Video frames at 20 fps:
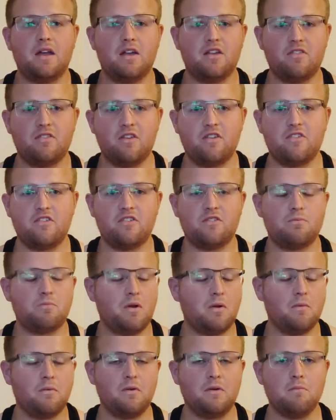this is
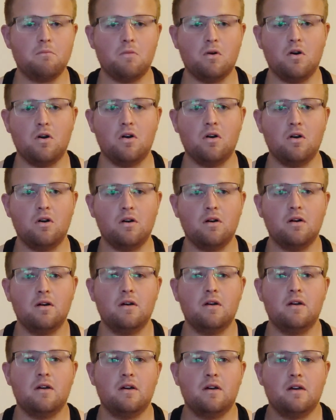probably more
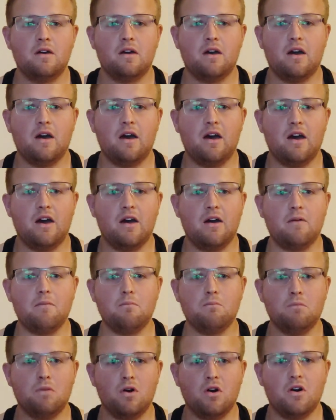
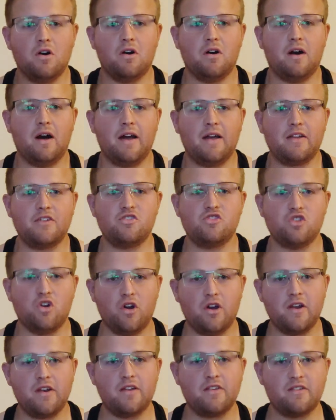like
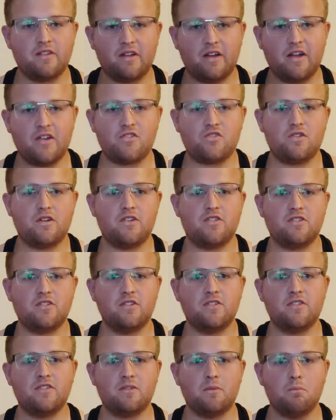joiners and
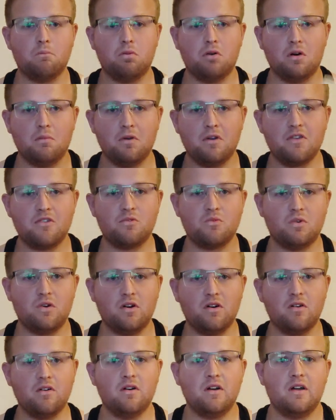electricians and plumbers
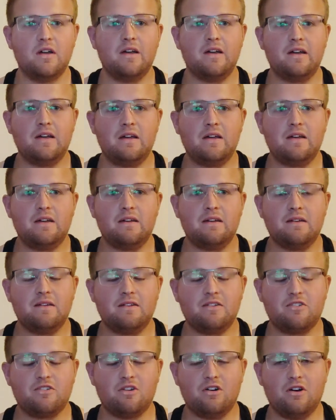will
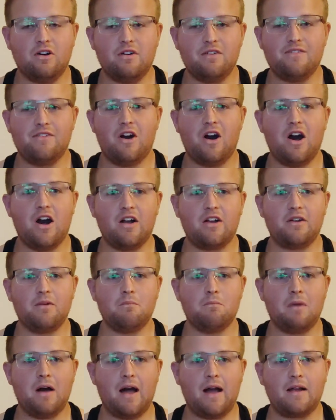sort of
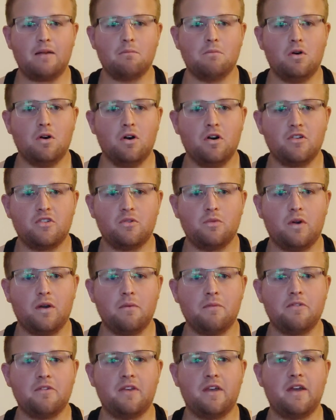harken back more to what
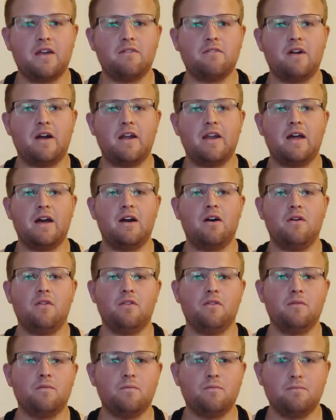I'm saying right now
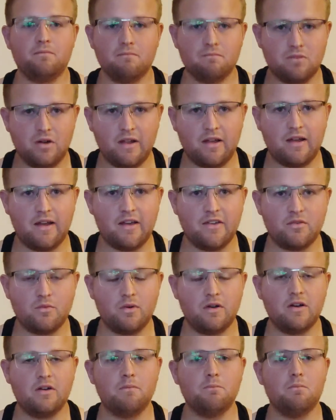than bricklayers
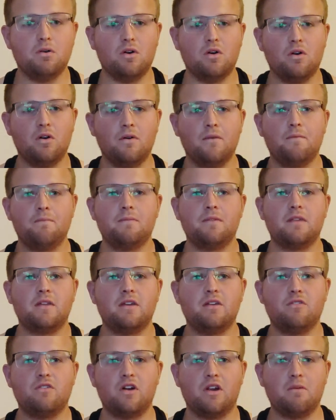will, but
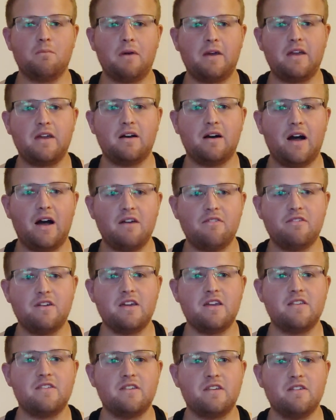you've got to make your life
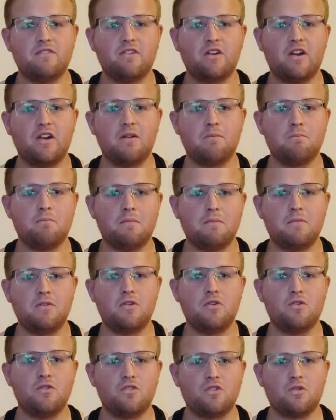easy, you've got to
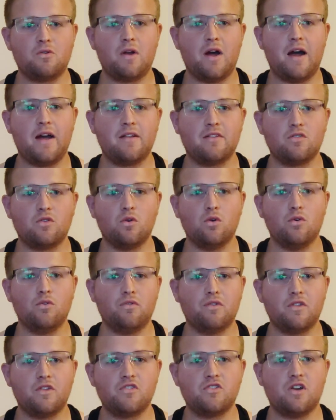use the right tool
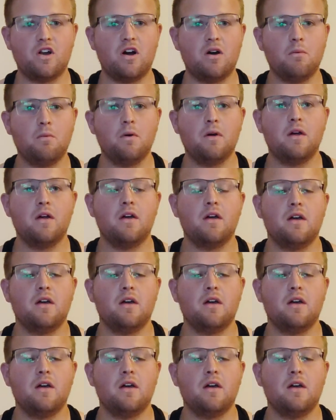for the job.